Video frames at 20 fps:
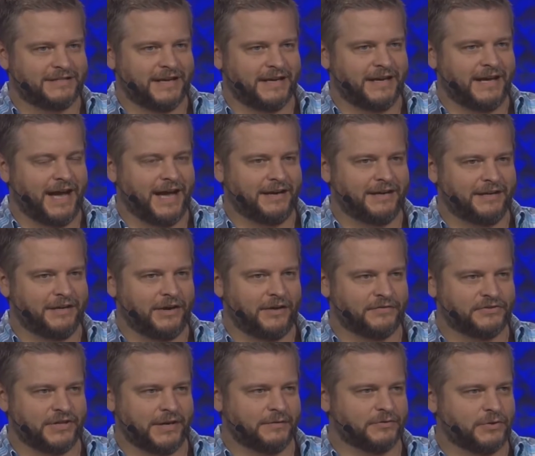I'd gotten it, and all of
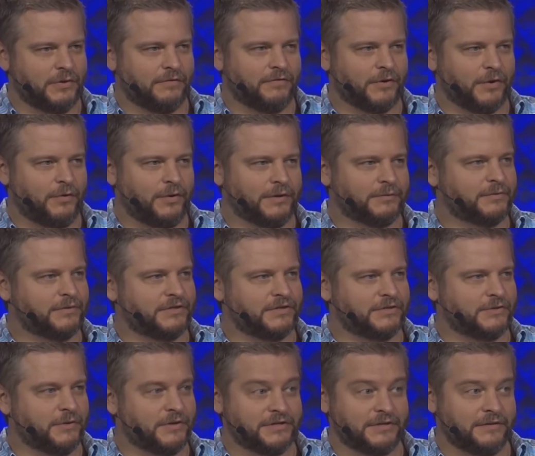a sudden I was over-equipped, which
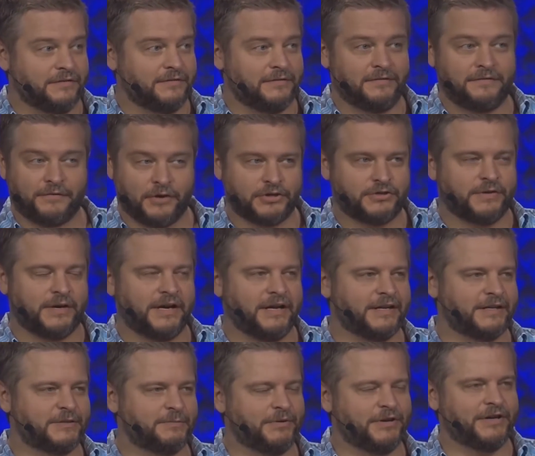is always a frustrating
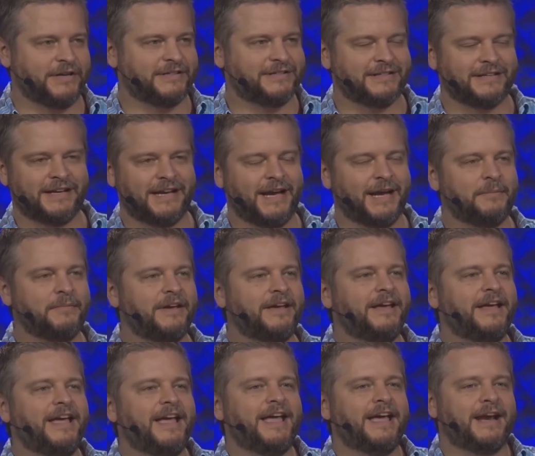experience in a game.
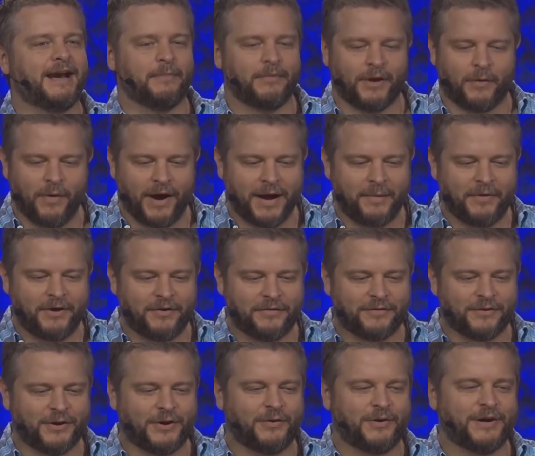And I'm like, why am I
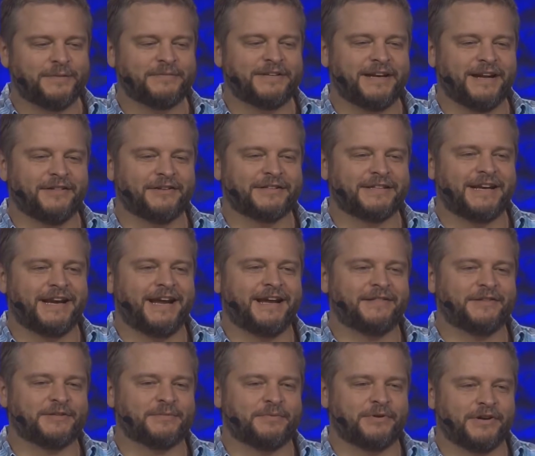over-equipped? And I looked and I had
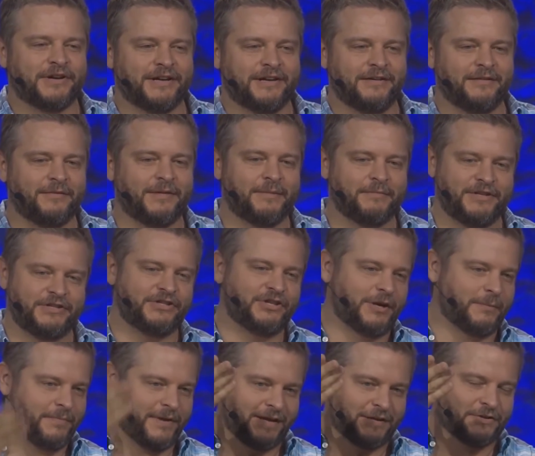this perk, and it let me
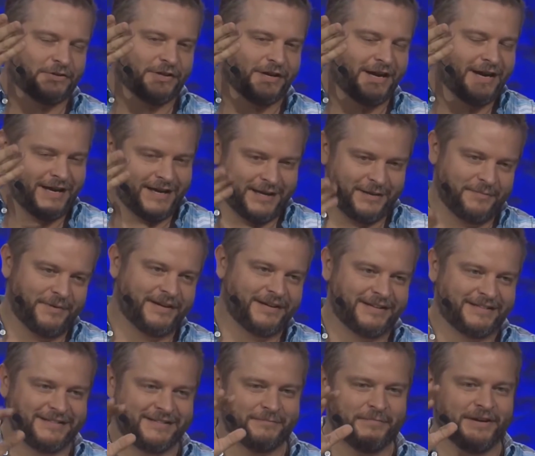jump extra high,
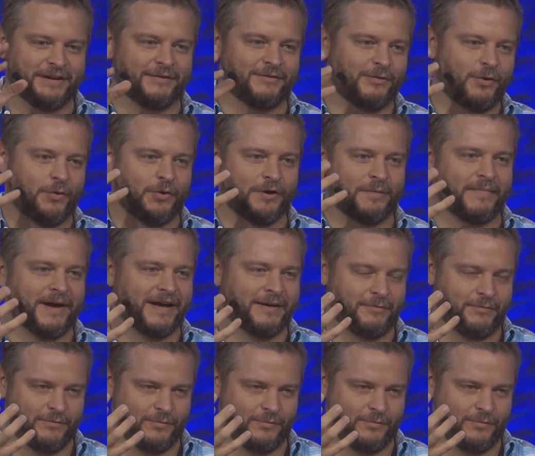but it lowered my